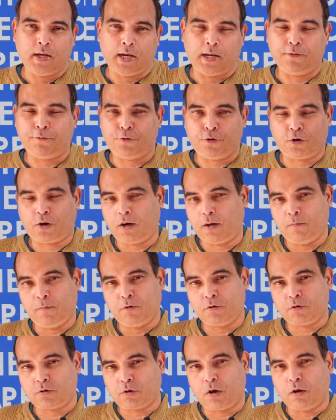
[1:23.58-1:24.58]
And if you're not
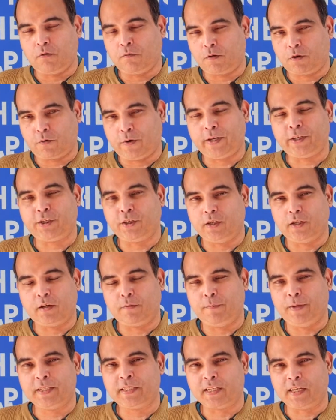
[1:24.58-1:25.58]
able to solve a question,
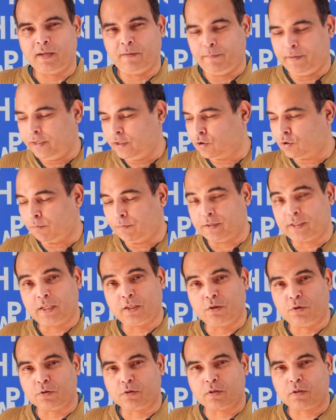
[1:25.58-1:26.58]
it basically means you're
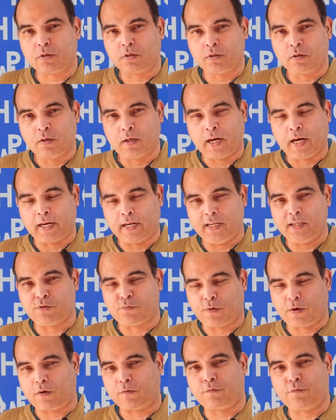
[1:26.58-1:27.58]
missing those at
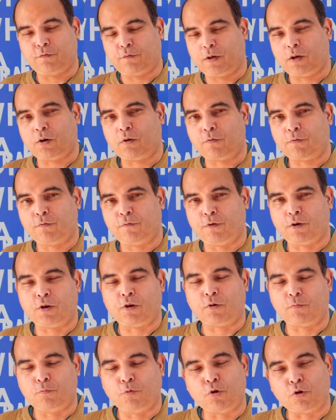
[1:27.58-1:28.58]
least one
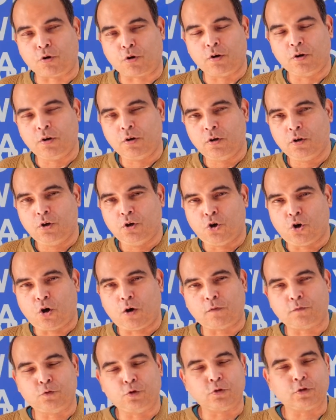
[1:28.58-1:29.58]
or more
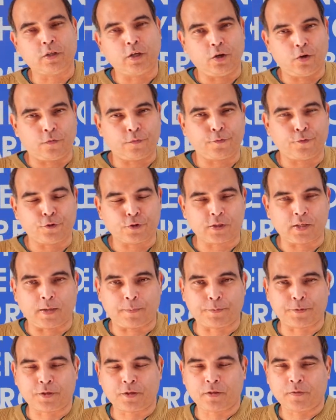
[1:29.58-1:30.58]
of those 3 or 4
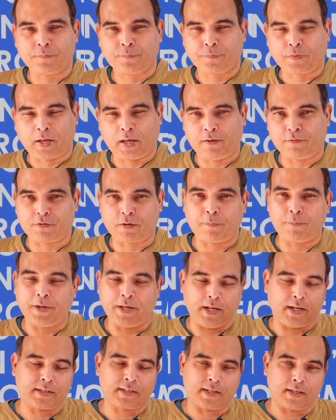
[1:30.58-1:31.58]
steps. And if
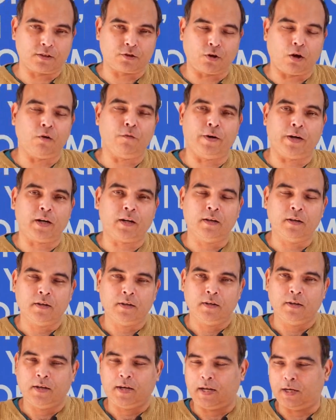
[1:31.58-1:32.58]
somebody else can solve it
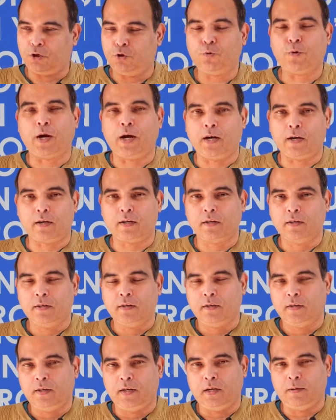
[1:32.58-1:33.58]
and you can't,
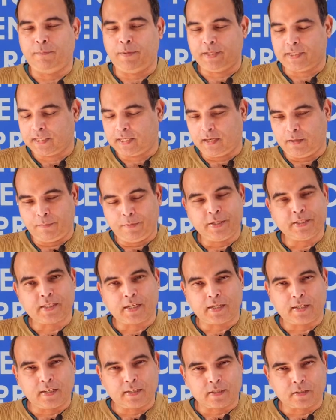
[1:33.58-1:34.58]
it basically means
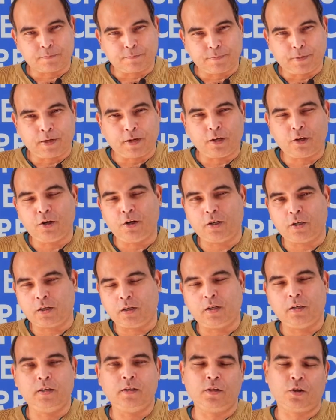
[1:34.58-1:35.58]
that there's a particular
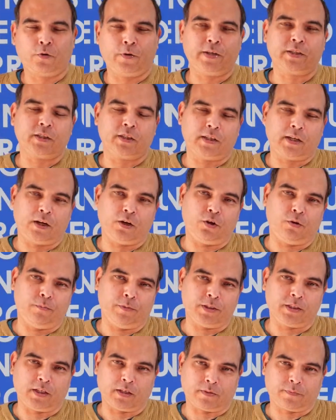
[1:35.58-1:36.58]
turn in the question that you're
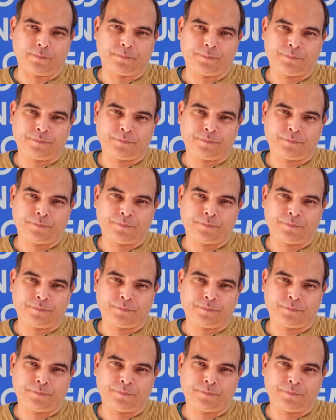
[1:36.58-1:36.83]
missing.